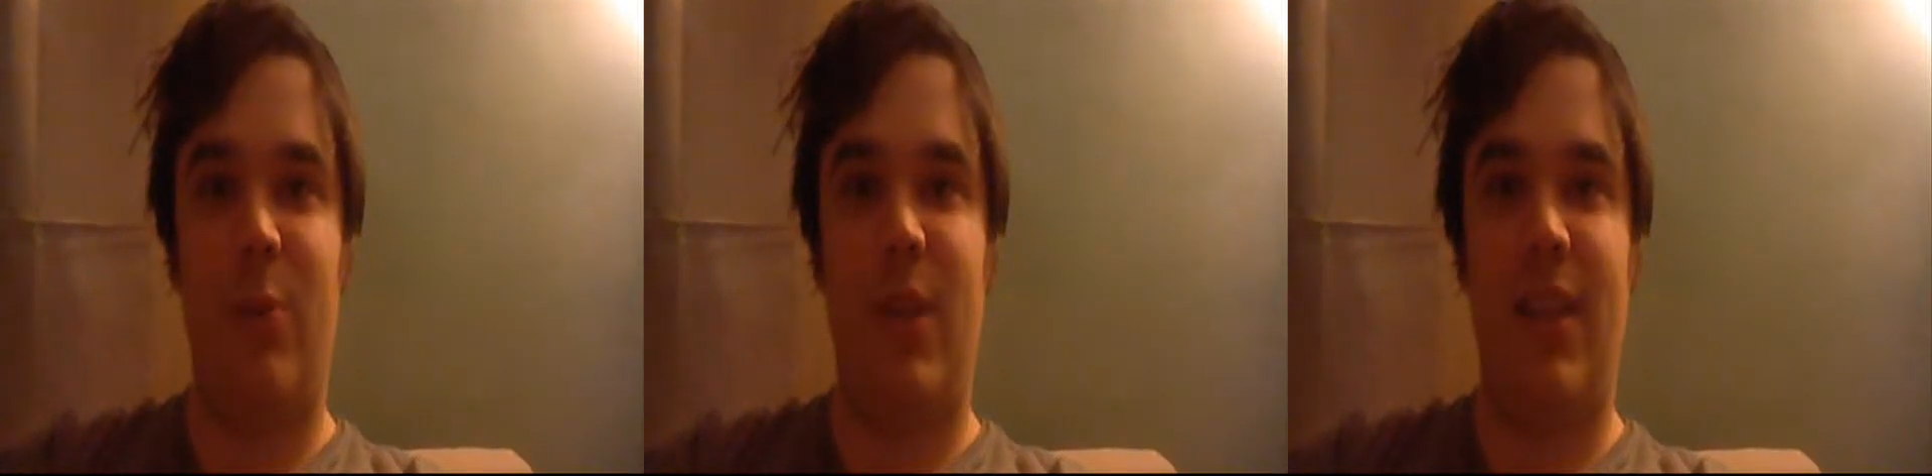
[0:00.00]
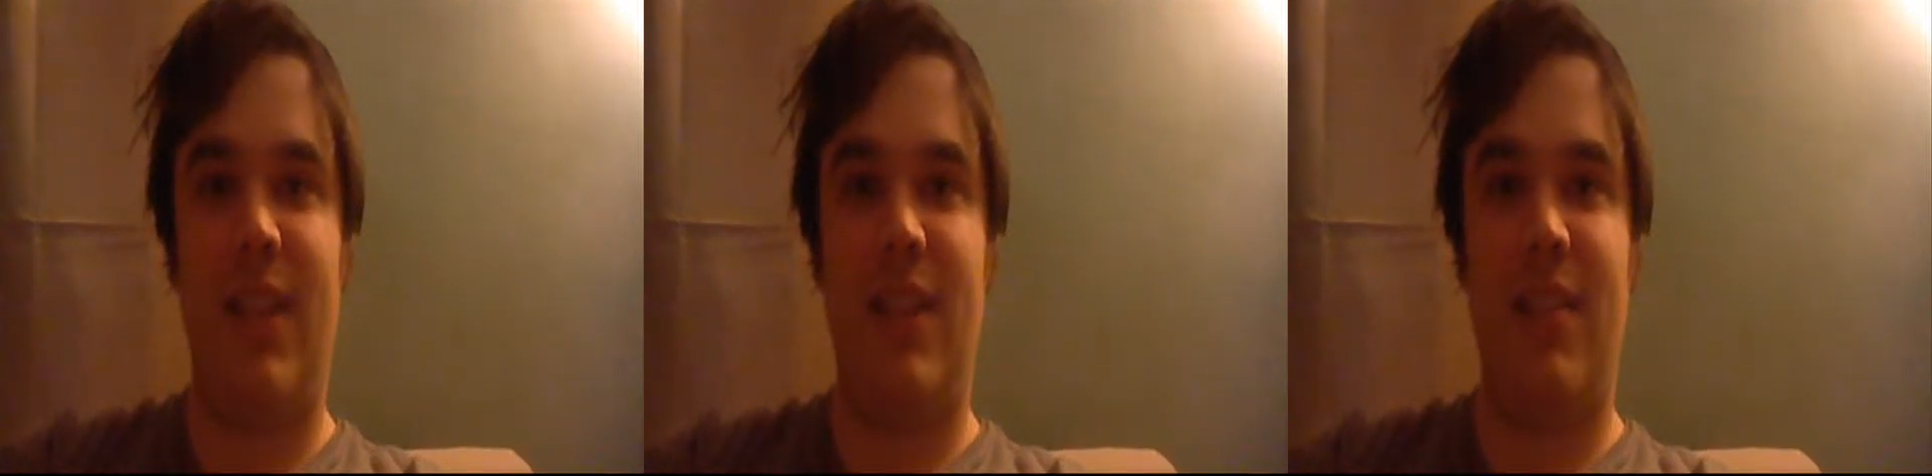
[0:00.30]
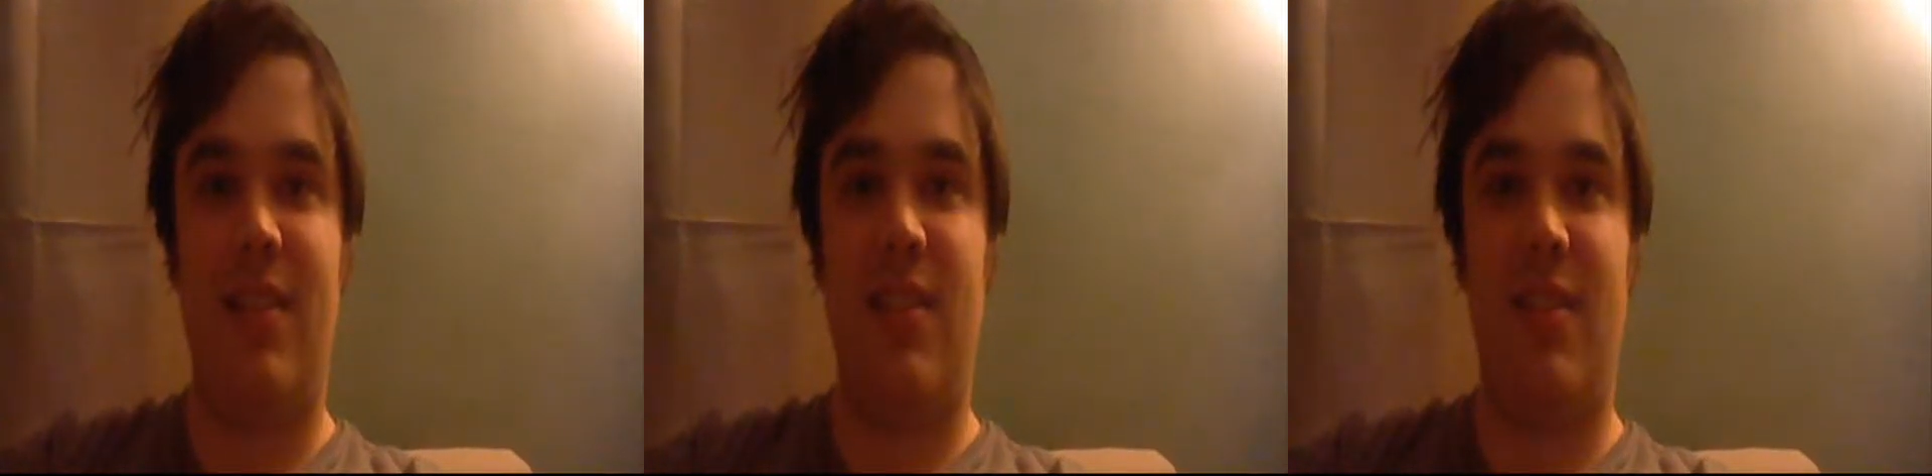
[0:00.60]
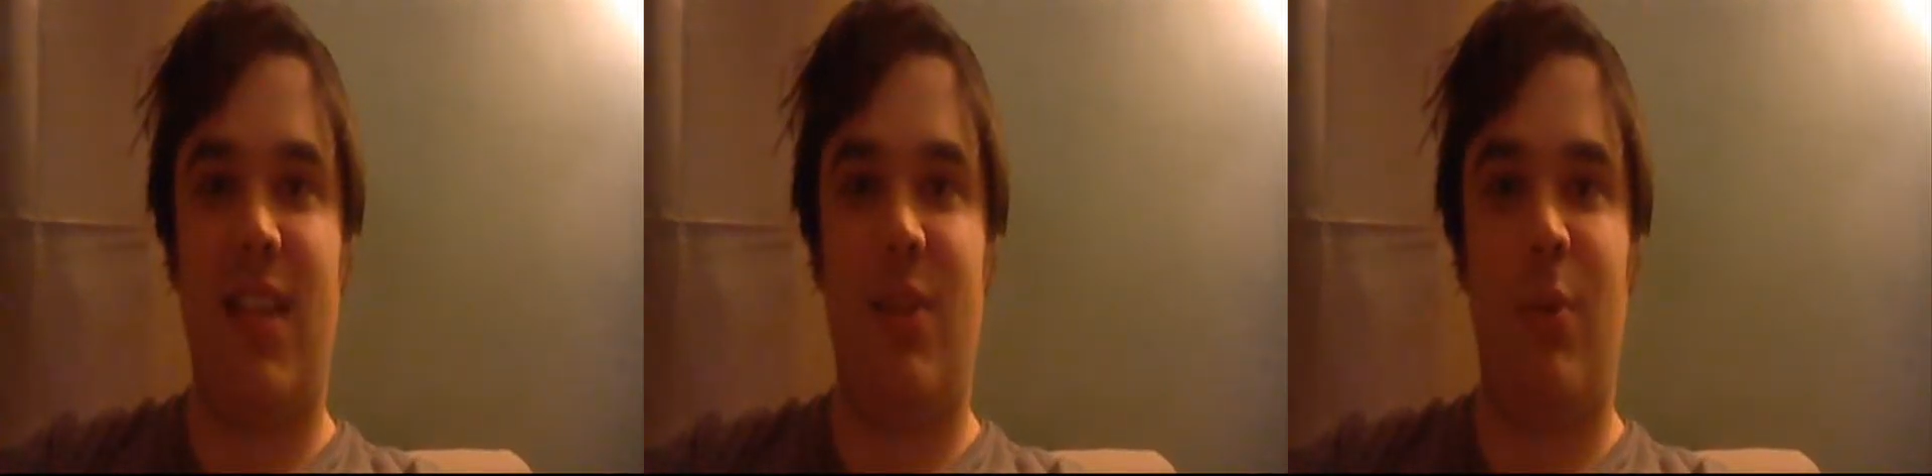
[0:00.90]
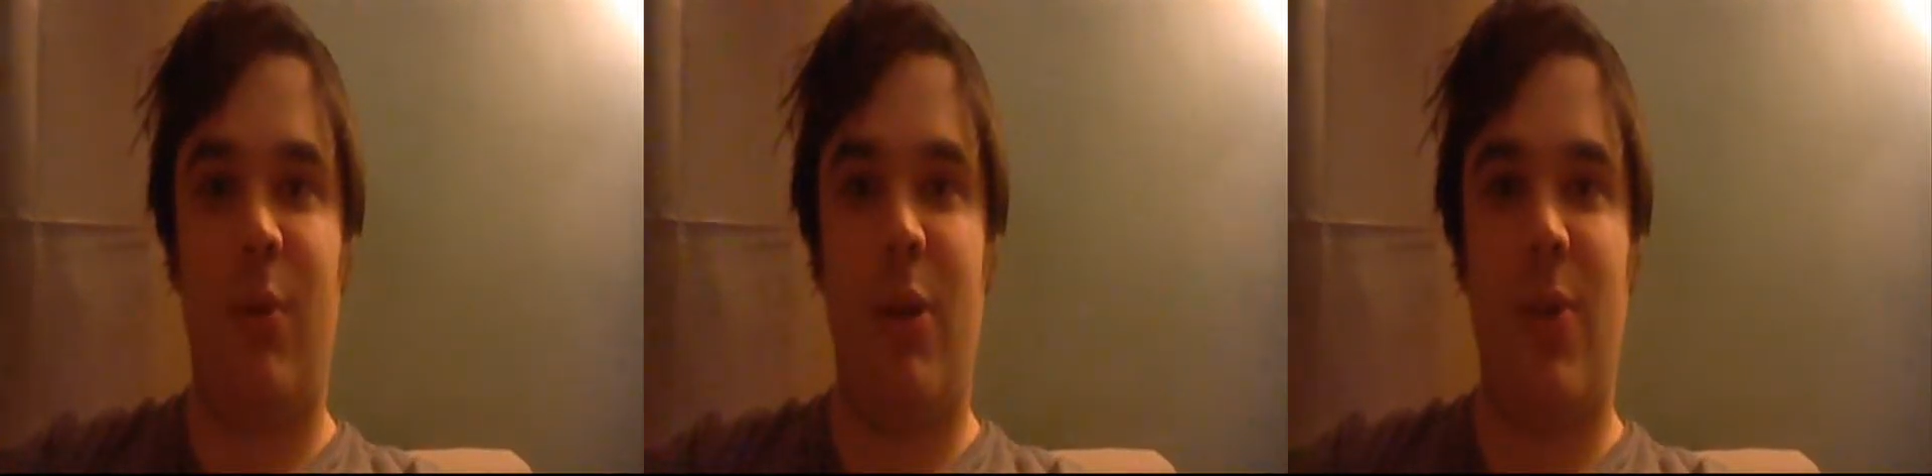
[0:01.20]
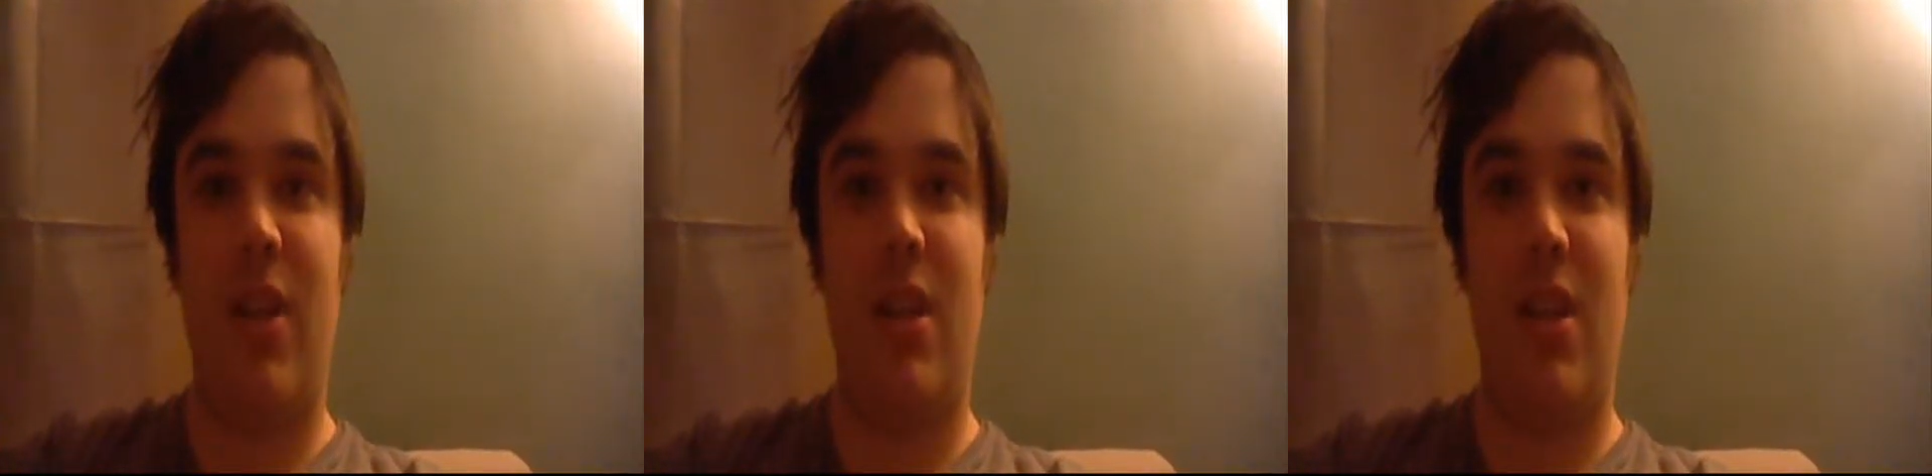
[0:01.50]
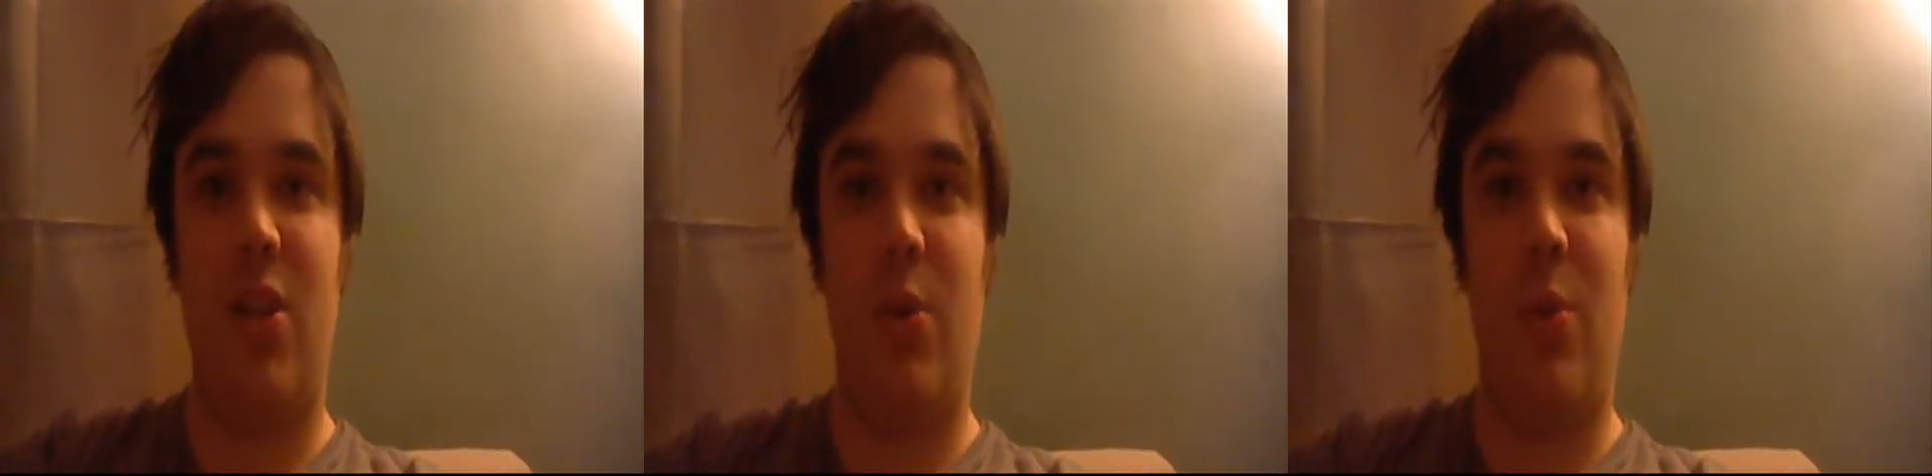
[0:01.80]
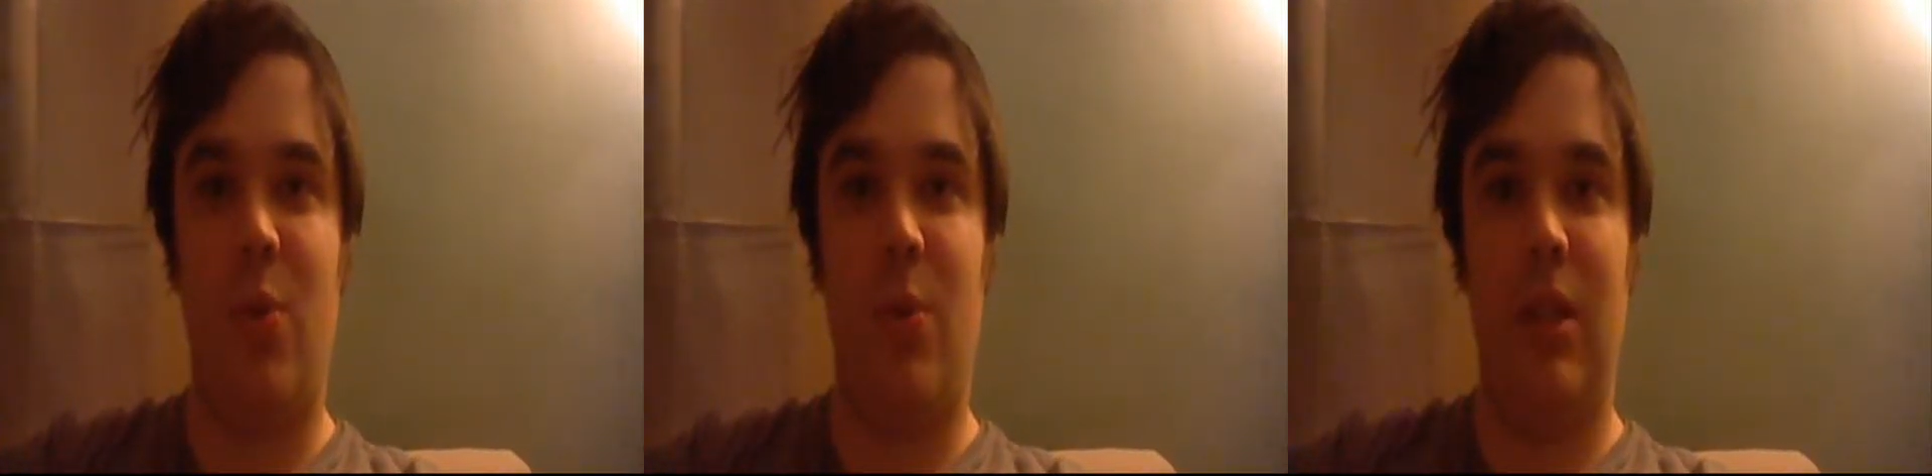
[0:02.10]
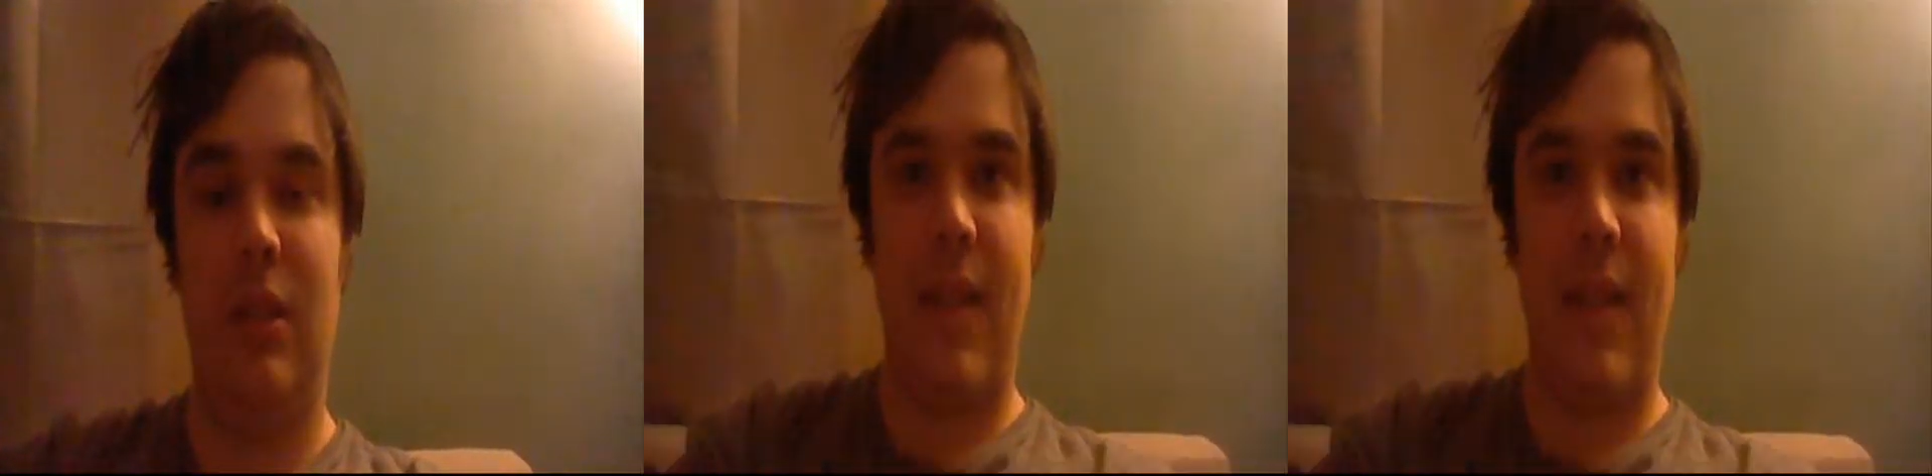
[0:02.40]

We get to decide what we want to do.